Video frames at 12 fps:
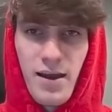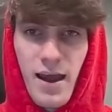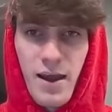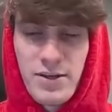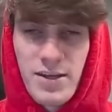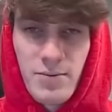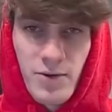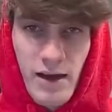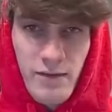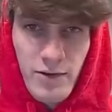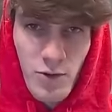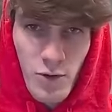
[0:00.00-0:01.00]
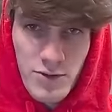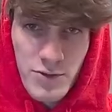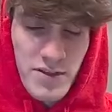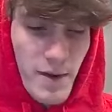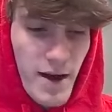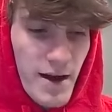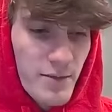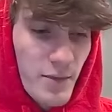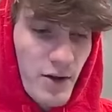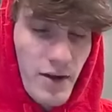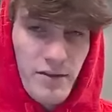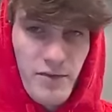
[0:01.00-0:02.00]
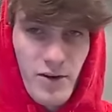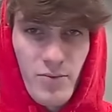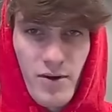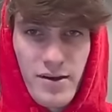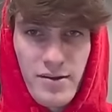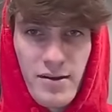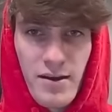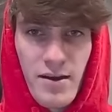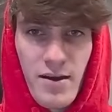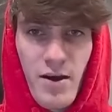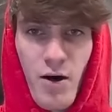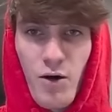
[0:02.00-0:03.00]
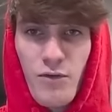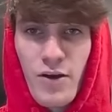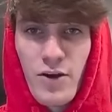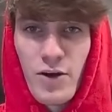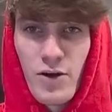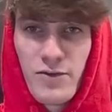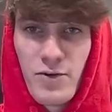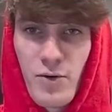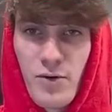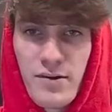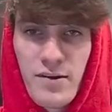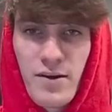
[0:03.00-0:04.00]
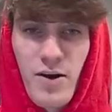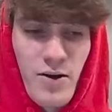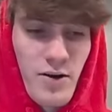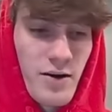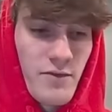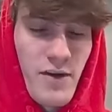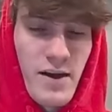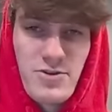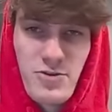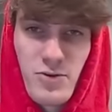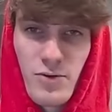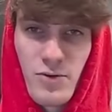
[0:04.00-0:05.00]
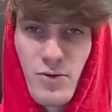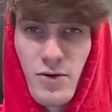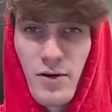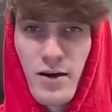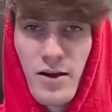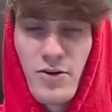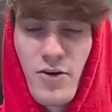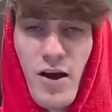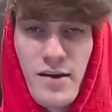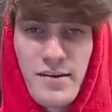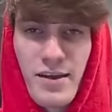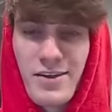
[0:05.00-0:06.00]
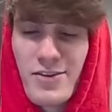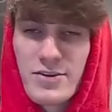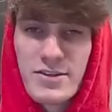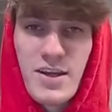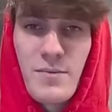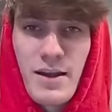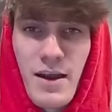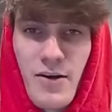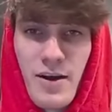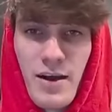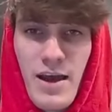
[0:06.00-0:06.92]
And we typically have a dorsal spine, while invertebrates, all their nerve cords are ventral or across like their stomach area.